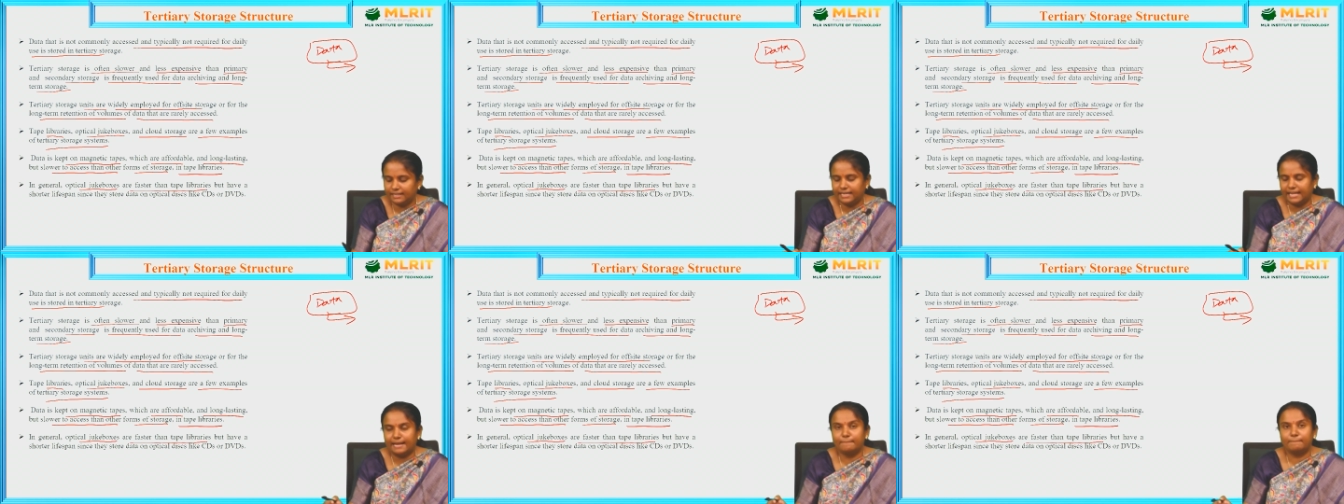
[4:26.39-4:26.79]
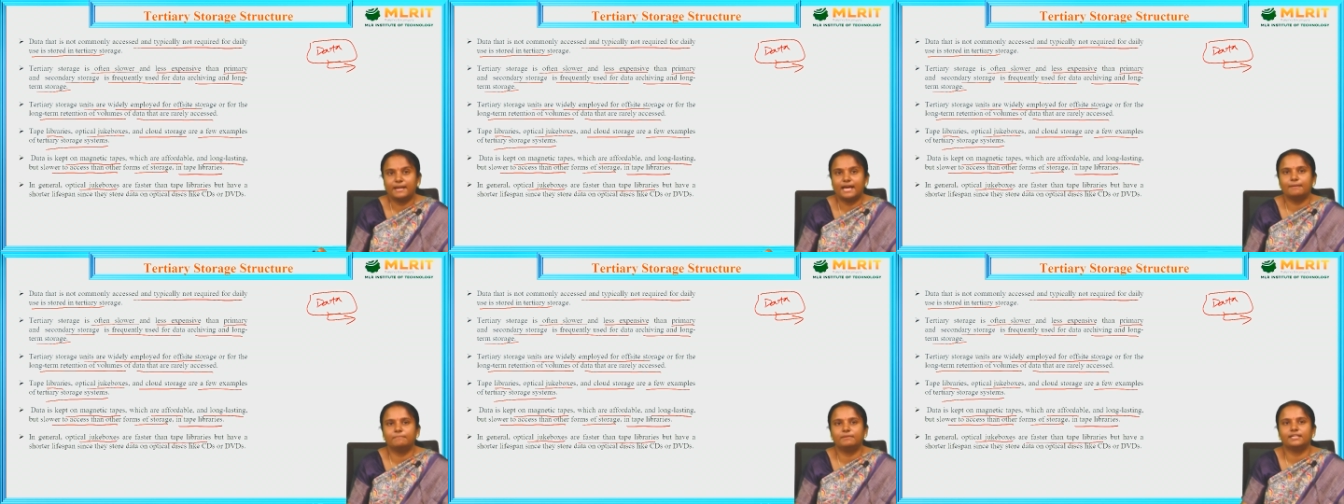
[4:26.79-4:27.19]
tape
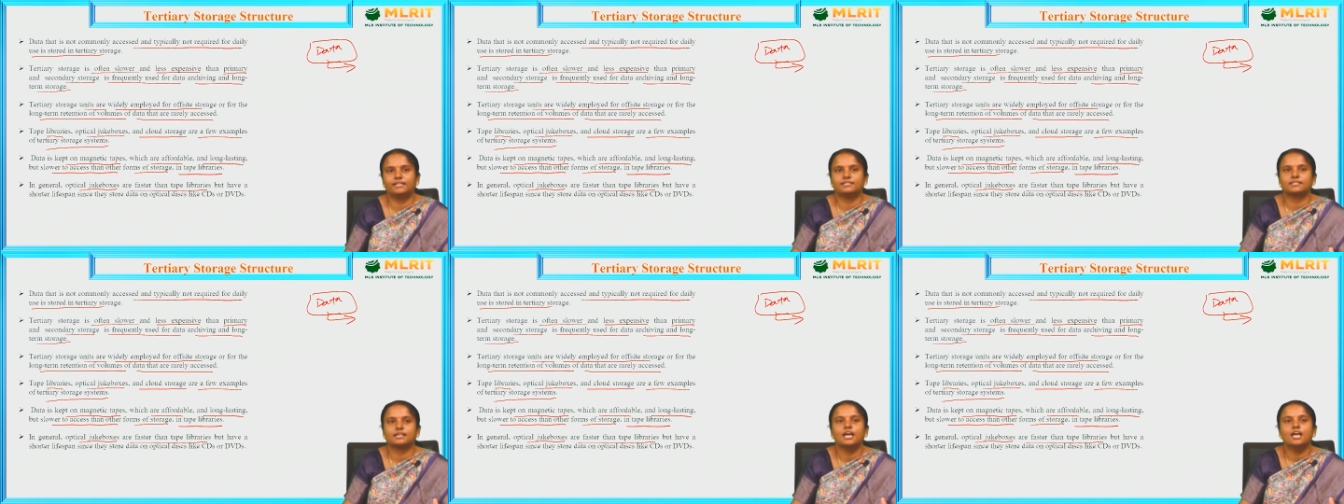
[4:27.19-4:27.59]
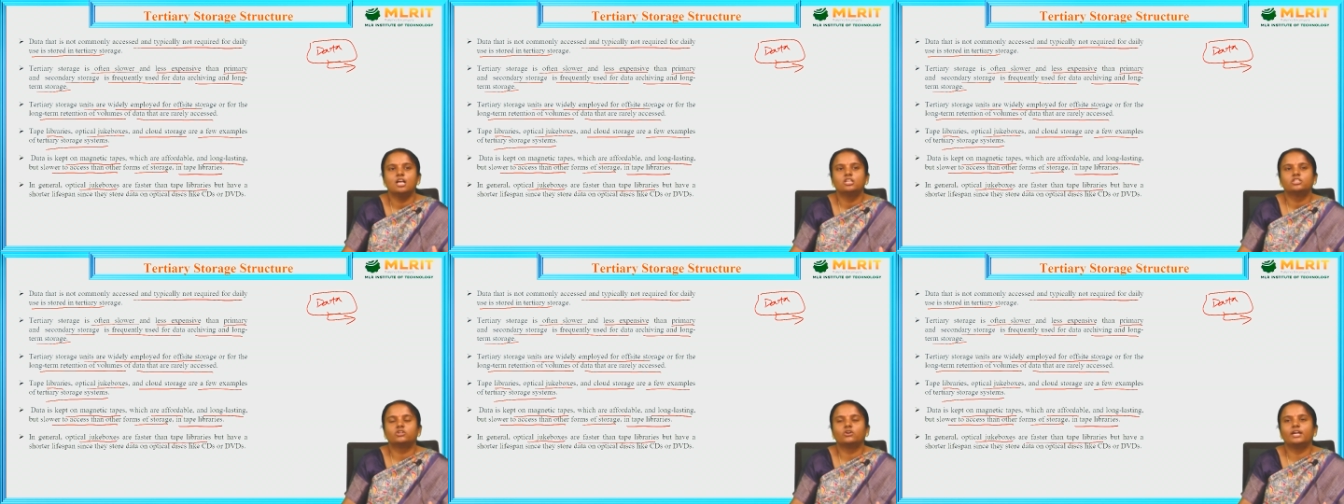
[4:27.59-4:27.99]
libraries.
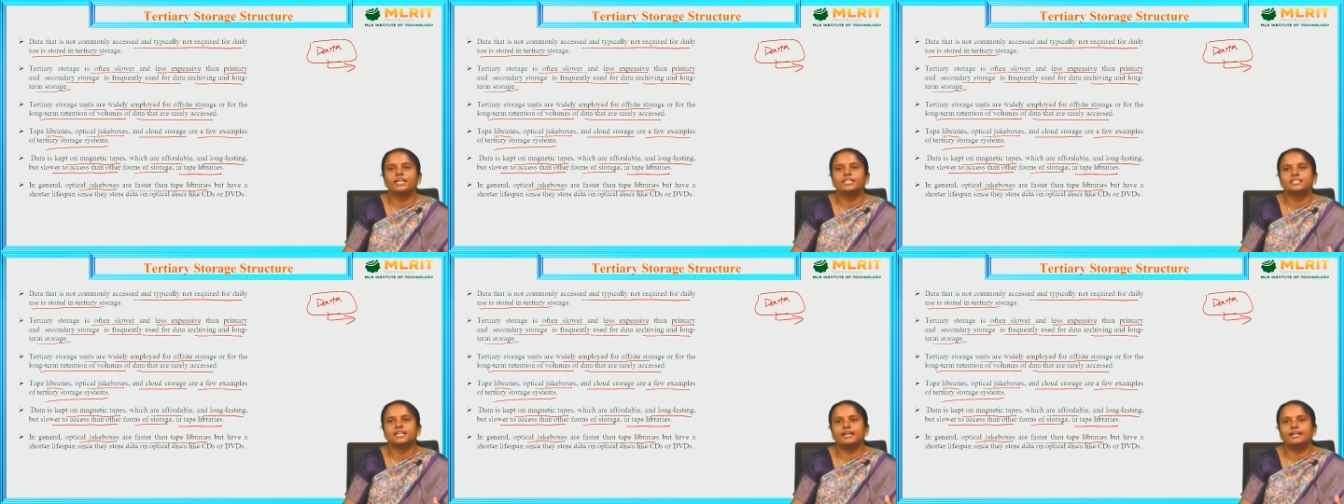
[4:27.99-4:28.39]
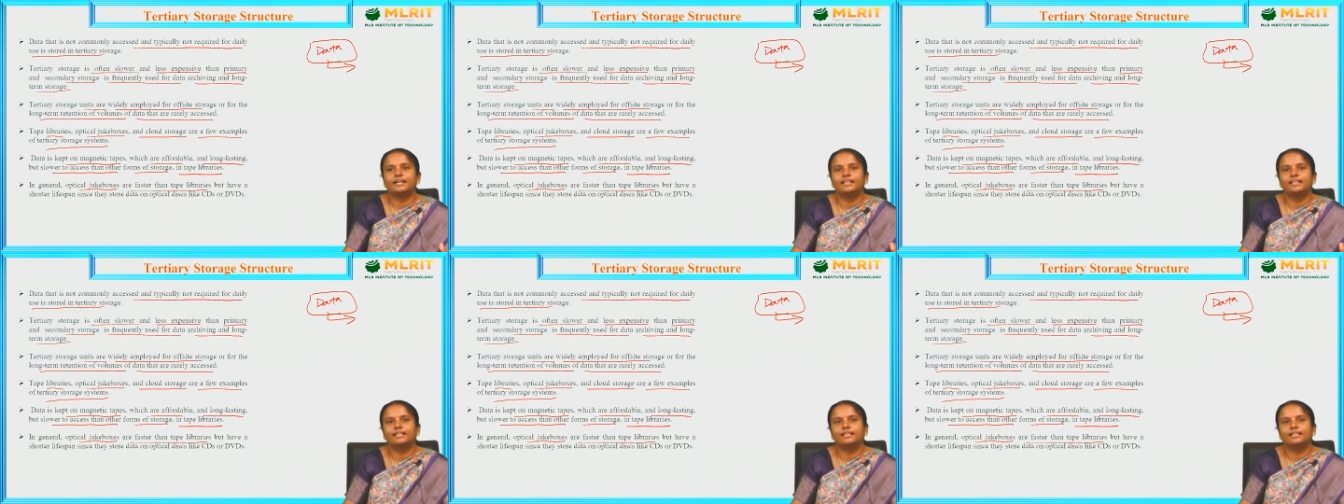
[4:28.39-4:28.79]
So in
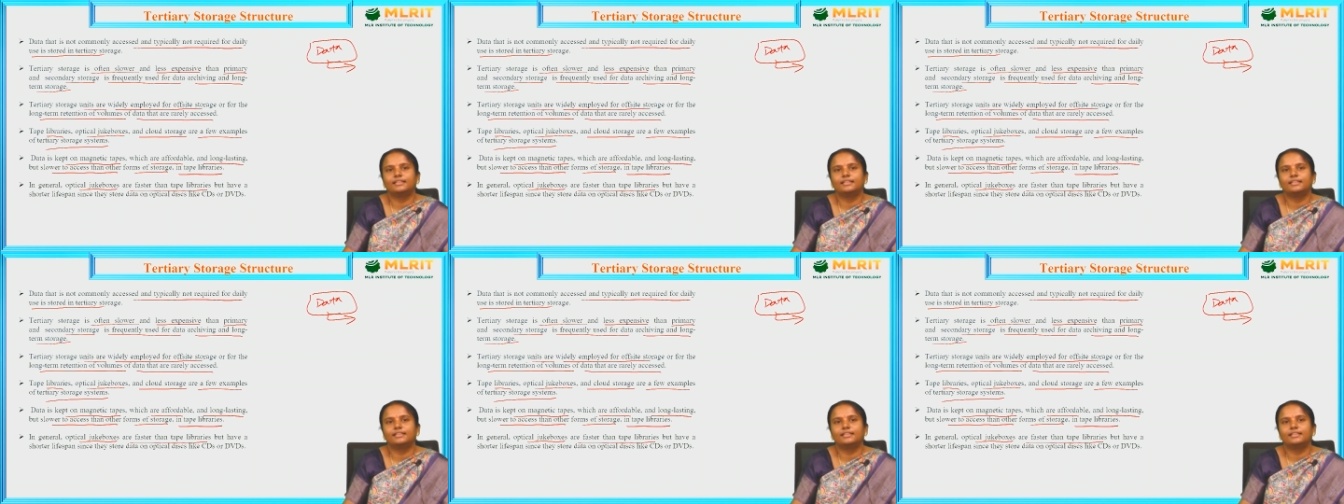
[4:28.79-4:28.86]
general, the